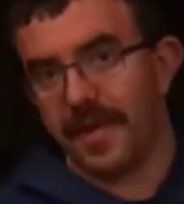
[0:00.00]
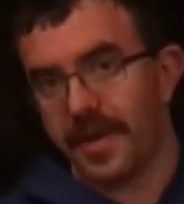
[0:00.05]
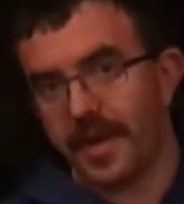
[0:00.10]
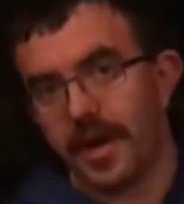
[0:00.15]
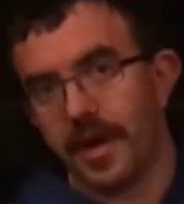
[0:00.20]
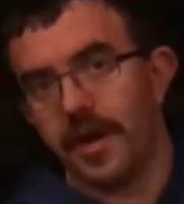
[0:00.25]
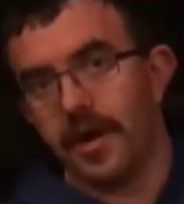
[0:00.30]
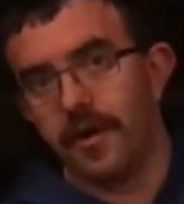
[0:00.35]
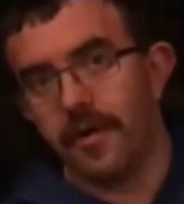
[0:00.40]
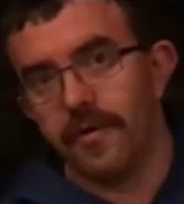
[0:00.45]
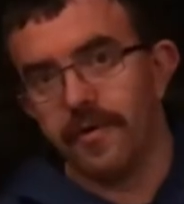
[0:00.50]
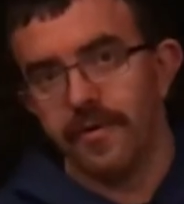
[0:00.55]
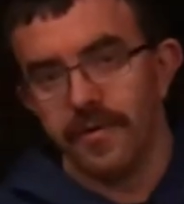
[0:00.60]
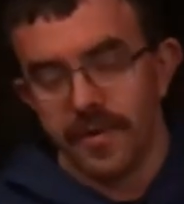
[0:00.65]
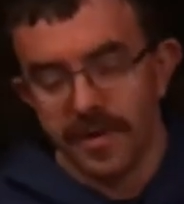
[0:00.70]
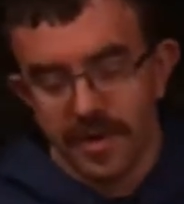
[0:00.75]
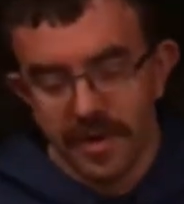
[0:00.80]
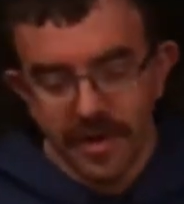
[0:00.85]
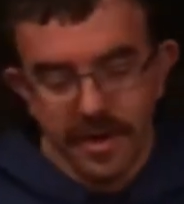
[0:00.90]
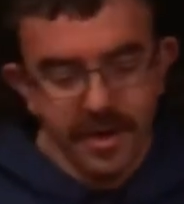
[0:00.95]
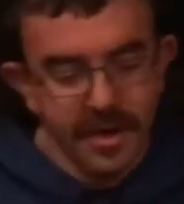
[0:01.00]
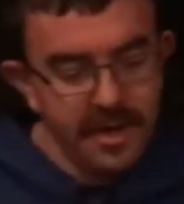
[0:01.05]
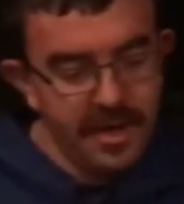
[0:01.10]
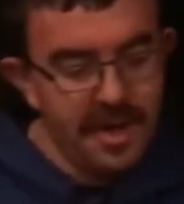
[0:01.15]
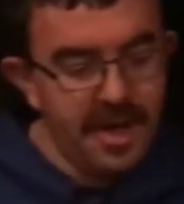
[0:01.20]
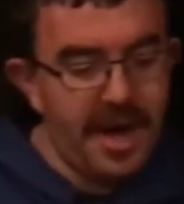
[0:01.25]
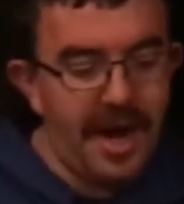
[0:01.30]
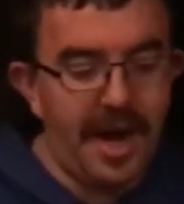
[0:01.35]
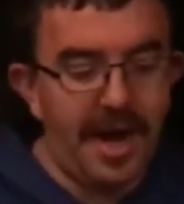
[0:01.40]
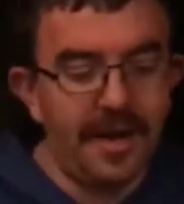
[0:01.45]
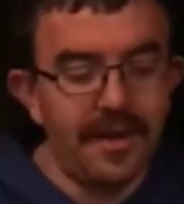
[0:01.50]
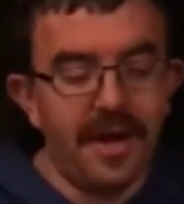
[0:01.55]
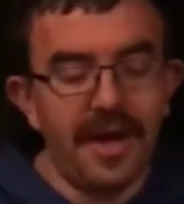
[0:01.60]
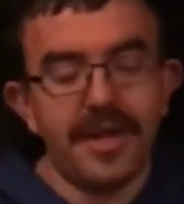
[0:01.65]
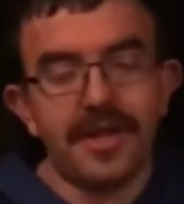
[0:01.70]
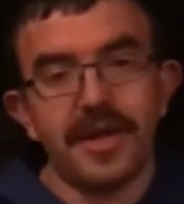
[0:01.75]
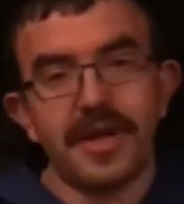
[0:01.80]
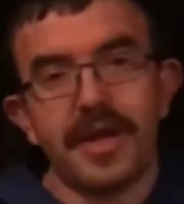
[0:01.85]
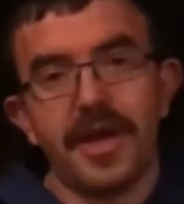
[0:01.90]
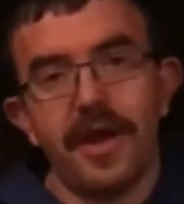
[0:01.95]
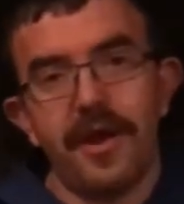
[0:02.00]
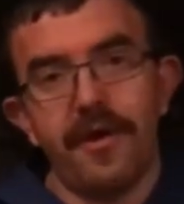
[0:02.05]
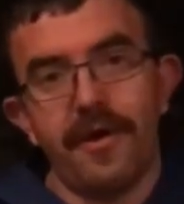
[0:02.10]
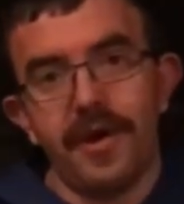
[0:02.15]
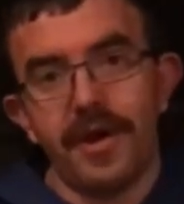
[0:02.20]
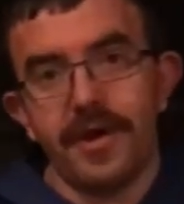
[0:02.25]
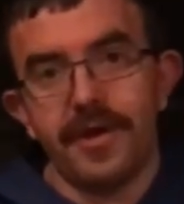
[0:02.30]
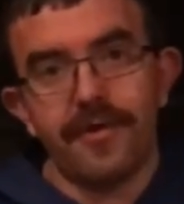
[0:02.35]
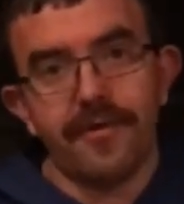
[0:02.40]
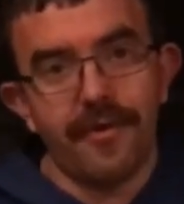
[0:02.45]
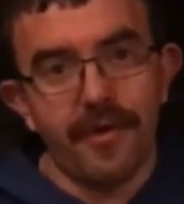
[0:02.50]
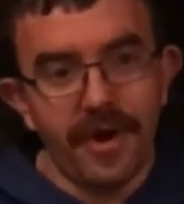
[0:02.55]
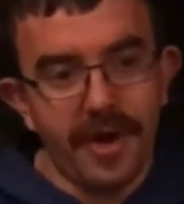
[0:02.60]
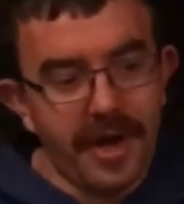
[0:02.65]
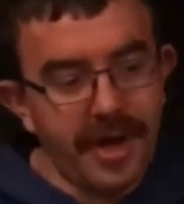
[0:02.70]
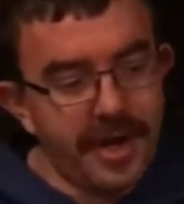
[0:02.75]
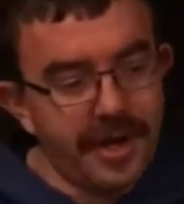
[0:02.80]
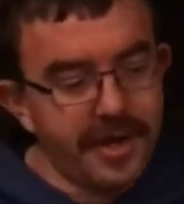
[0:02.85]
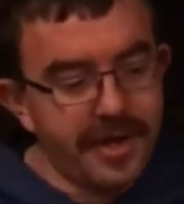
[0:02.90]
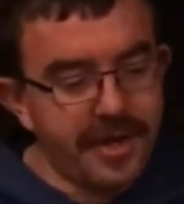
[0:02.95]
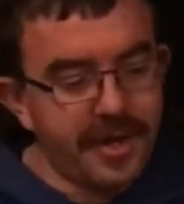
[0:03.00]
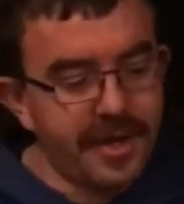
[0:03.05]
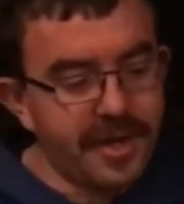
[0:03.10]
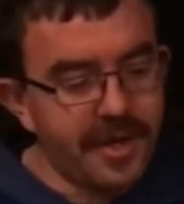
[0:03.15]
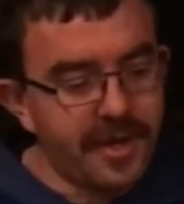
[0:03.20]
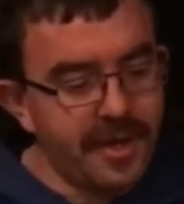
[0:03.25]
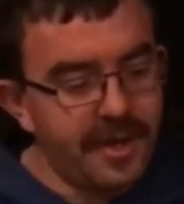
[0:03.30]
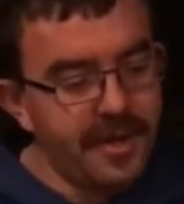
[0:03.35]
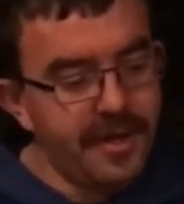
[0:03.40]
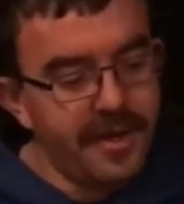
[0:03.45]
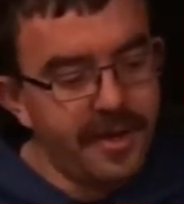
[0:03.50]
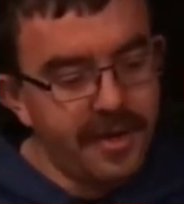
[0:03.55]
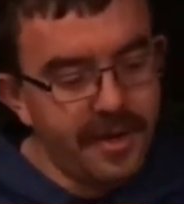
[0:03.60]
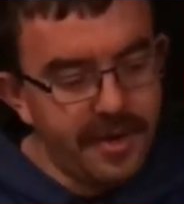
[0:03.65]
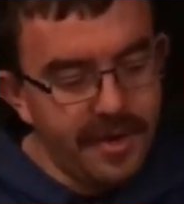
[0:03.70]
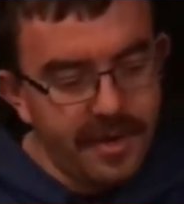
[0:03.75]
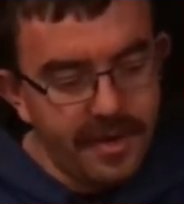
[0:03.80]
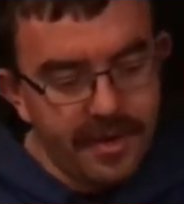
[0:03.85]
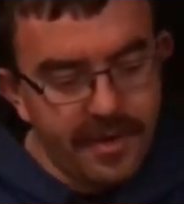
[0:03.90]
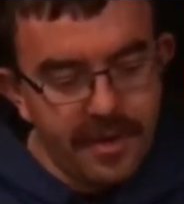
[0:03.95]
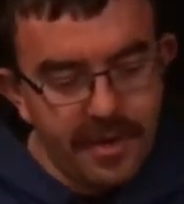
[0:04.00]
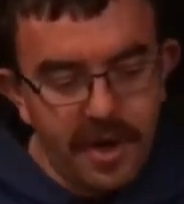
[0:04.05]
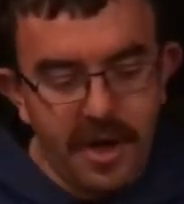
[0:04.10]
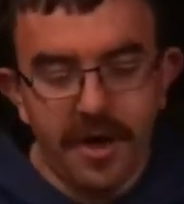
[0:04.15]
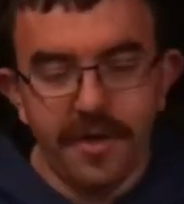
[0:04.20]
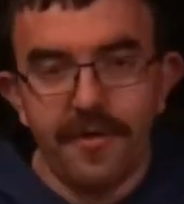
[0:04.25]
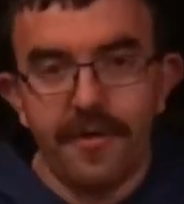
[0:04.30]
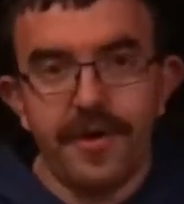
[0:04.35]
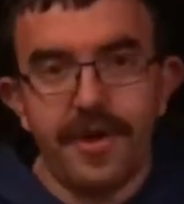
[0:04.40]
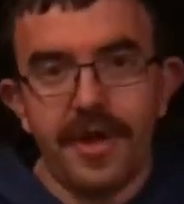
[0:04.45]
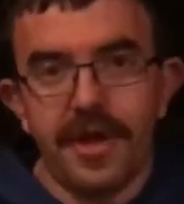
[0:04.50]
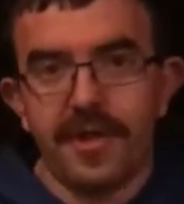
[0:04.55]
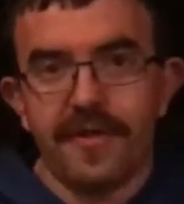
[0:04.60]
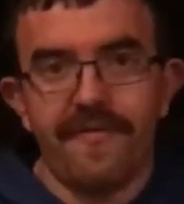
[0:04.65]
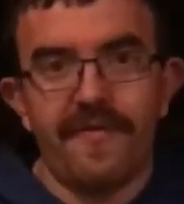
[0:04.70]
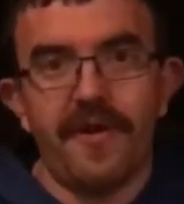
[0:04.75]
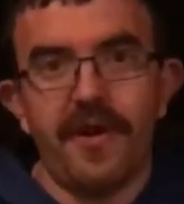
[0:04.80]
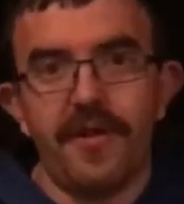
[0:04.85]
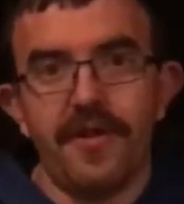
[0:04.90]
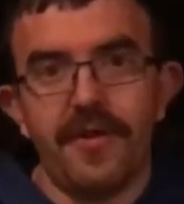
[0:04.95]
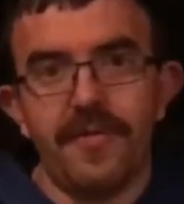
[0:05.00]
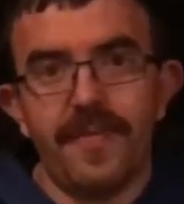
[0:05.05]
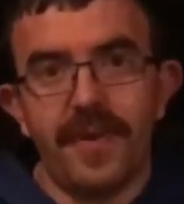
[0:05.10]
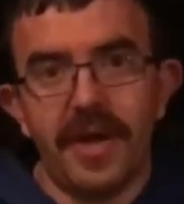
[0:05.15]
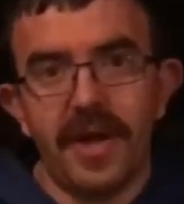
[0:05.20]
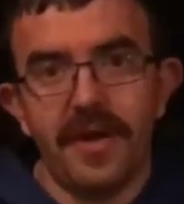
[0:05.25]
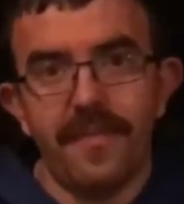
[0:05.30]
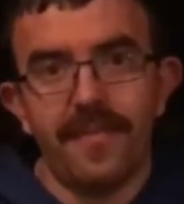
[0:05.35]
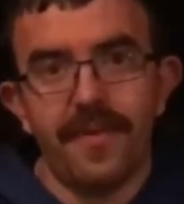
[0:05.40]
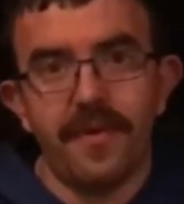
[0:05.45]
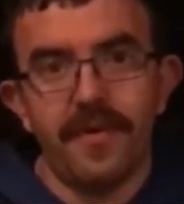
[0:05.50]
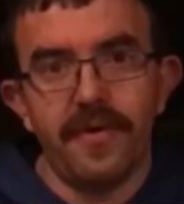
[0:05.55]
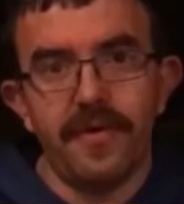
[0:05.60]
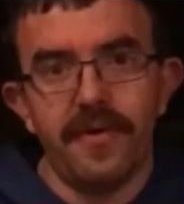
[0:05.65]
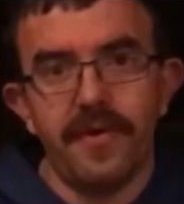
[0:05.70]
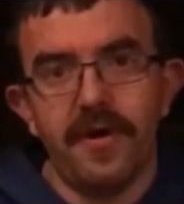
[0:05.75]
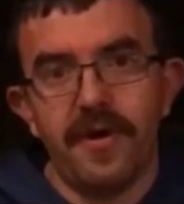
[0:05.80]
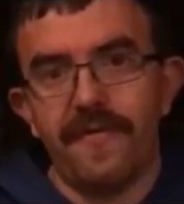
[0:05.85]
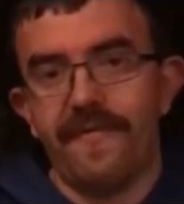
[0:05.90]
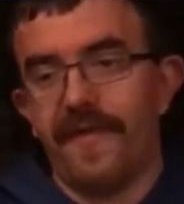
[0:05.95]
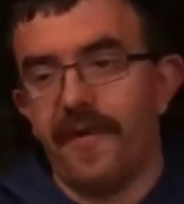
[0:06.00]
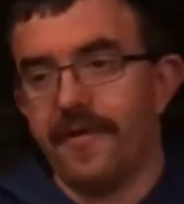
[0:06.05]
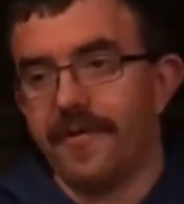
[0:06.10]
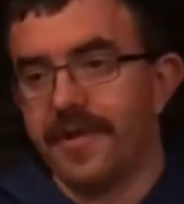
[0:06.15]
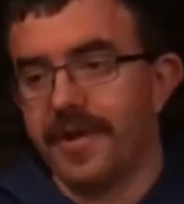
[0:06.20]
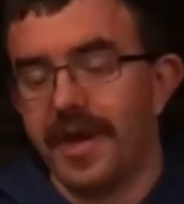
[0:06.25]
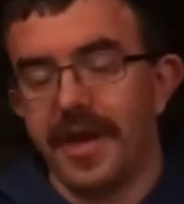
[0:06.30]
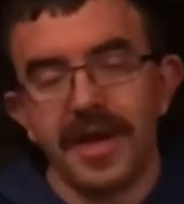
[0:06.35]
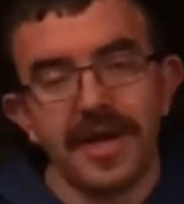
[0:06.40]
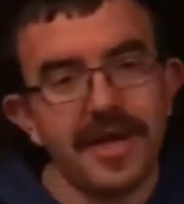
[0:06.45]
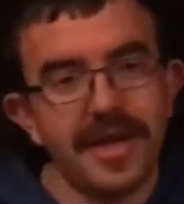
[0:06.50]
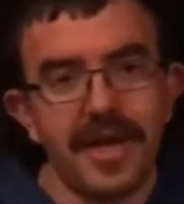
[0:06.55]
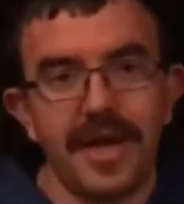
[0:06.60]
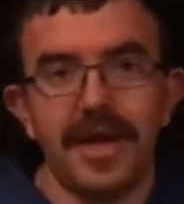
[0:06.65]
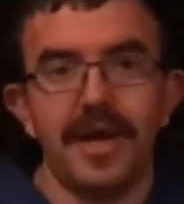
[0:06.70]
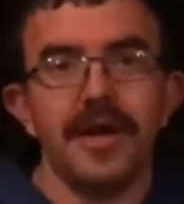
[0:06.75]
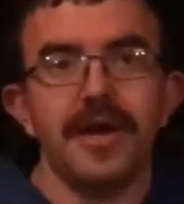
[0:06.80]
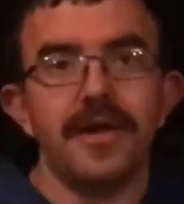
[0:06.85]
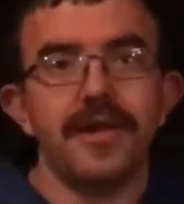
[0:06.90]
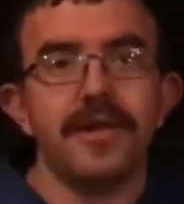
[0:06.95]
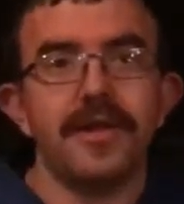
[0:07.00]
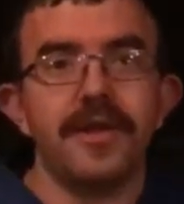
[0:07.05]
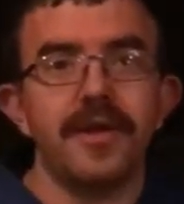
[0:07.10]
and go. I like to carry drinks, other discs for other people, a first aid kit.